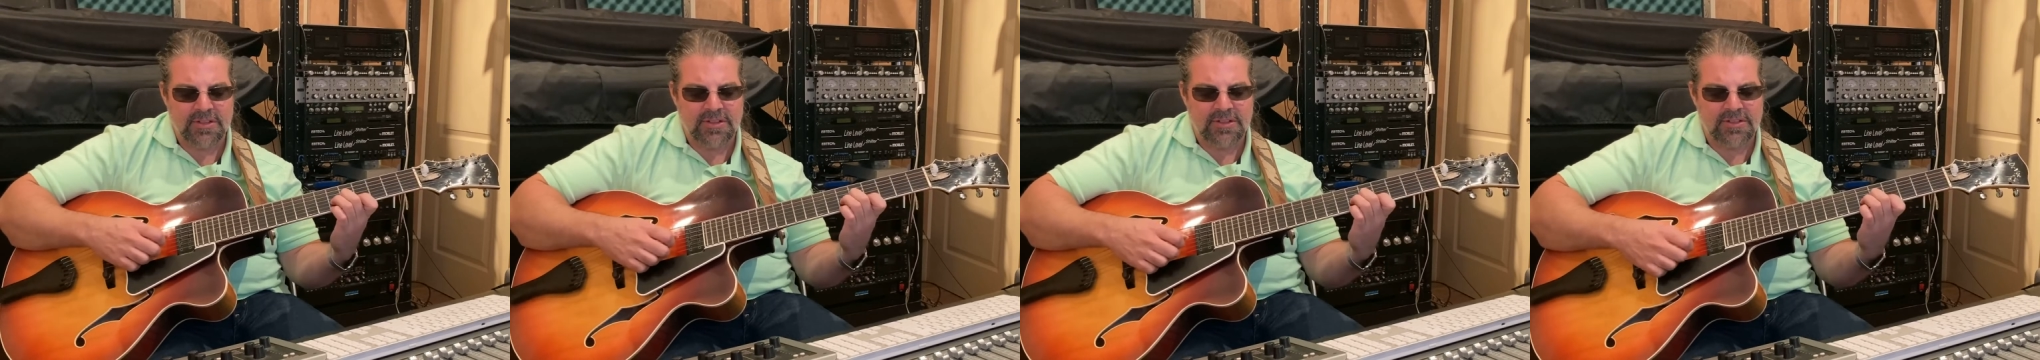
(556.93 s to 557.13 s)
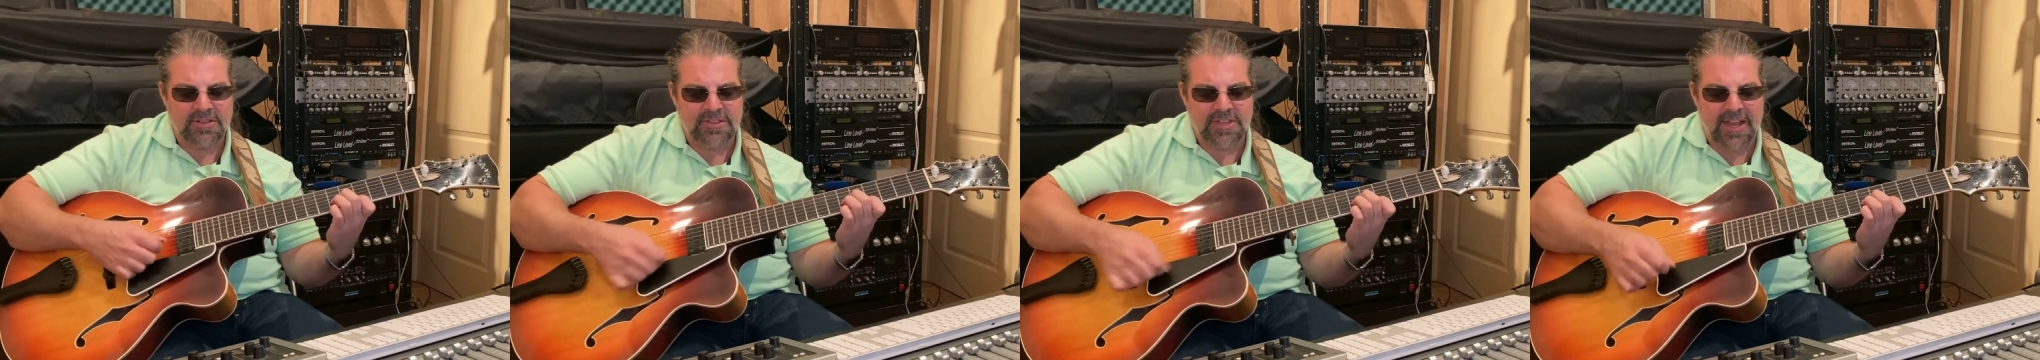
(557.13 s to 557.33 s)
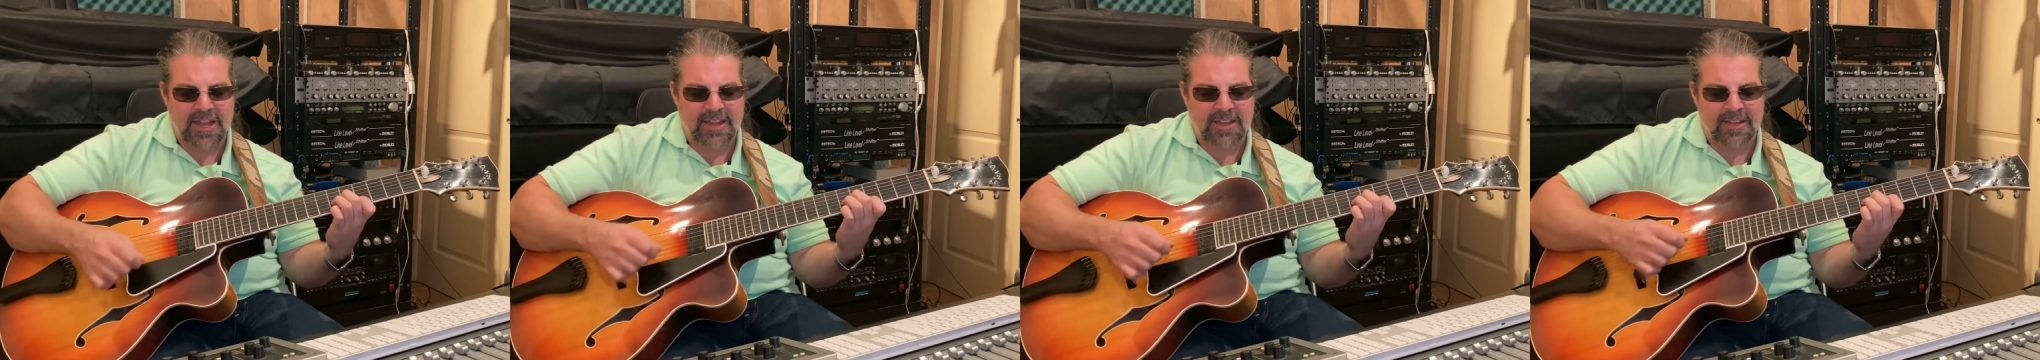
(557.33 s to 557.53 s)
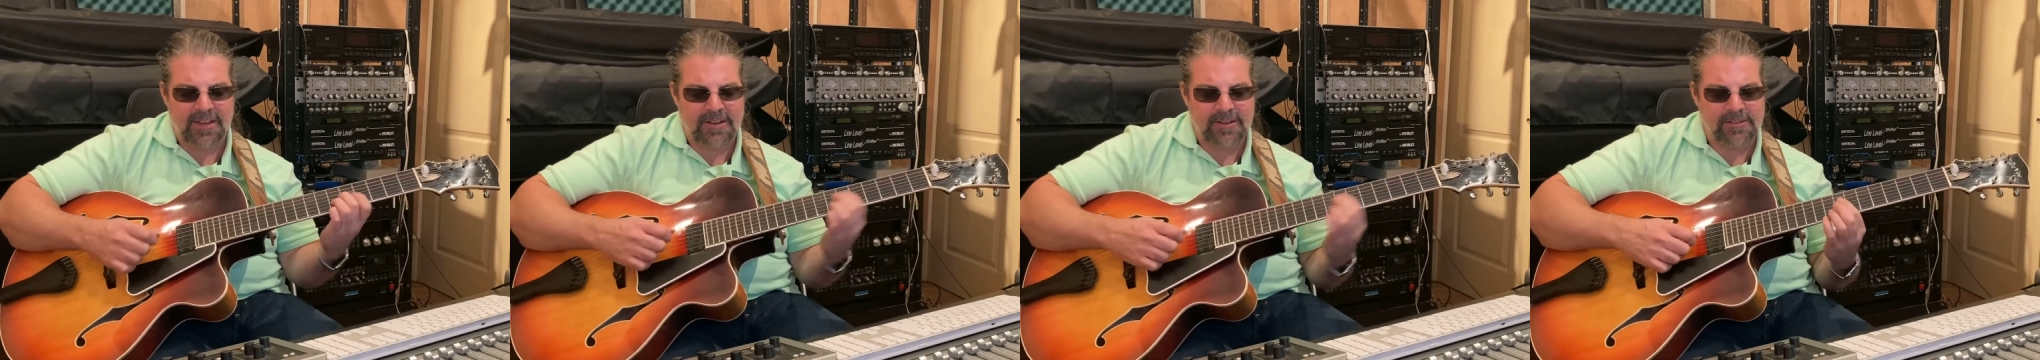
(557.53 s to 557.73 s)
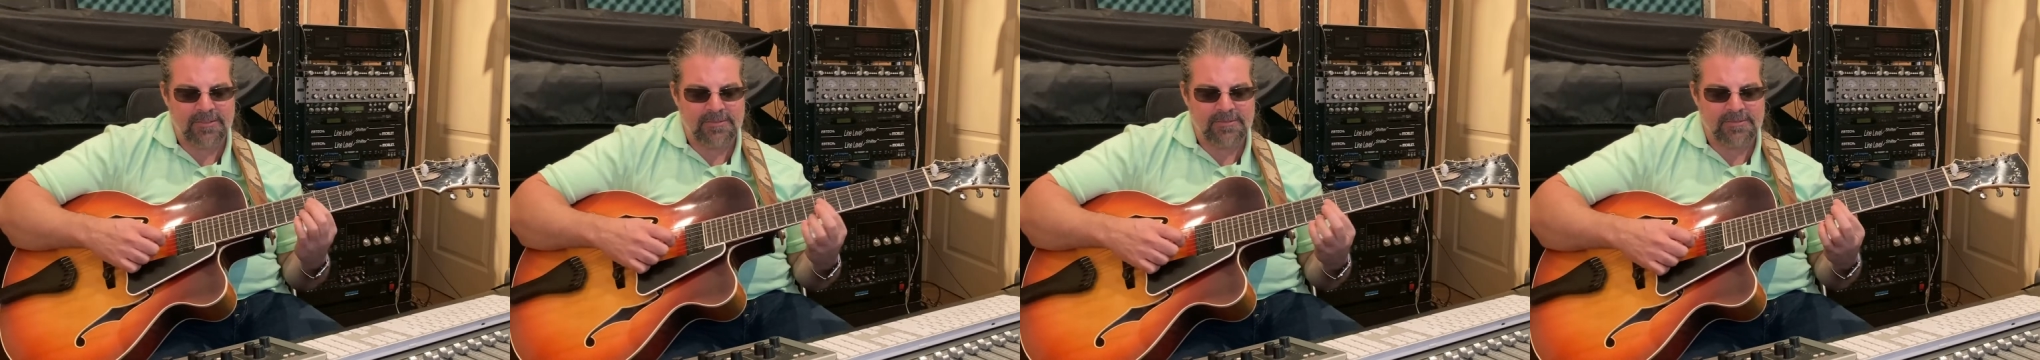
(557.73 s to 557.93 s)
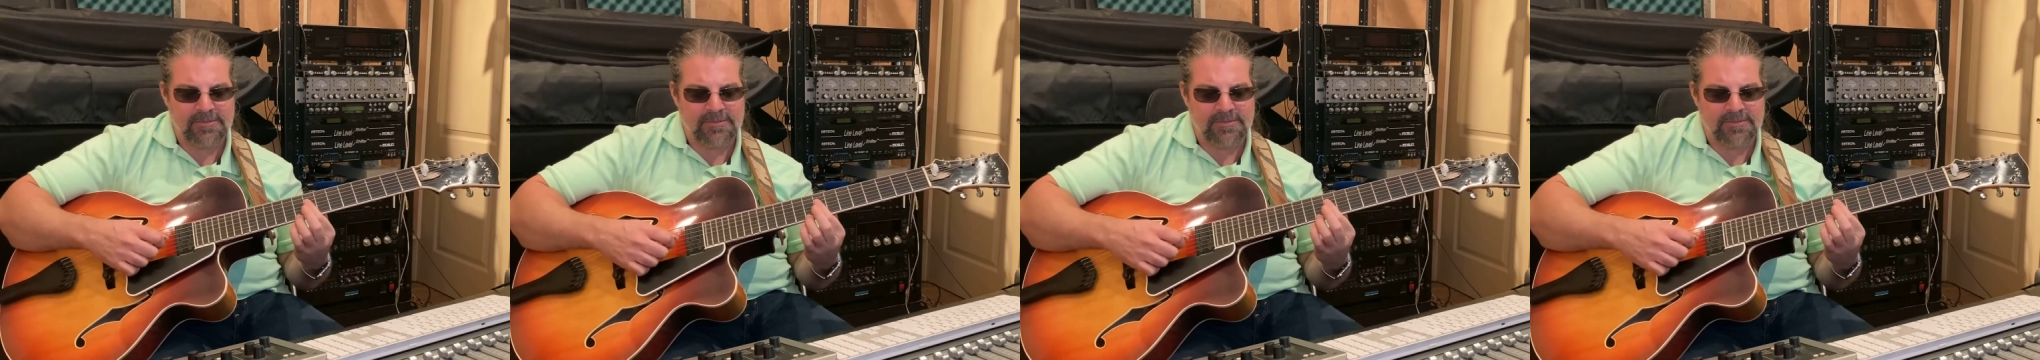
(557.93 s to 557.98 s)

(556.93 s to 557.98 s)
second